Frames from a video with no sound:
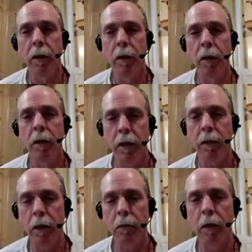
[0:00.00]
to the
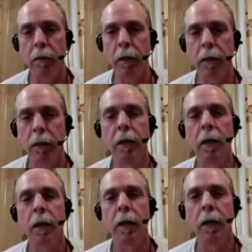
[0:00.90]
tree that they were living
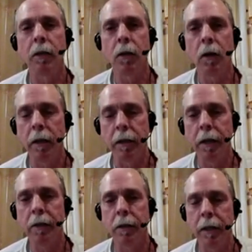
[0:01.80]
in and
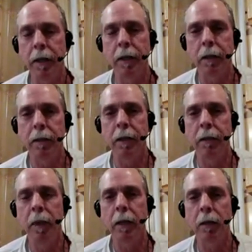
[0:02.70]
saw that yes, indeed,
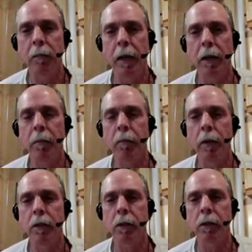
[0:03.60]
it did make it
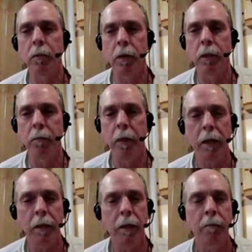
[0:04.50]
back up with its with
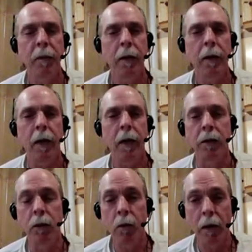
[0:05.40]
its mate.
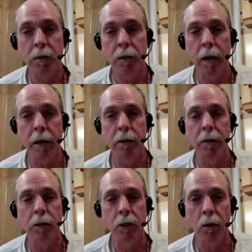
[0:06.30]
I do have
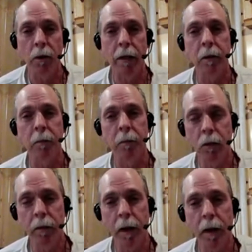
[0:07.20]
slides to show that
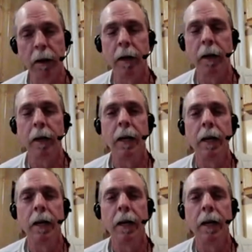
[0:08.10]
to prove that.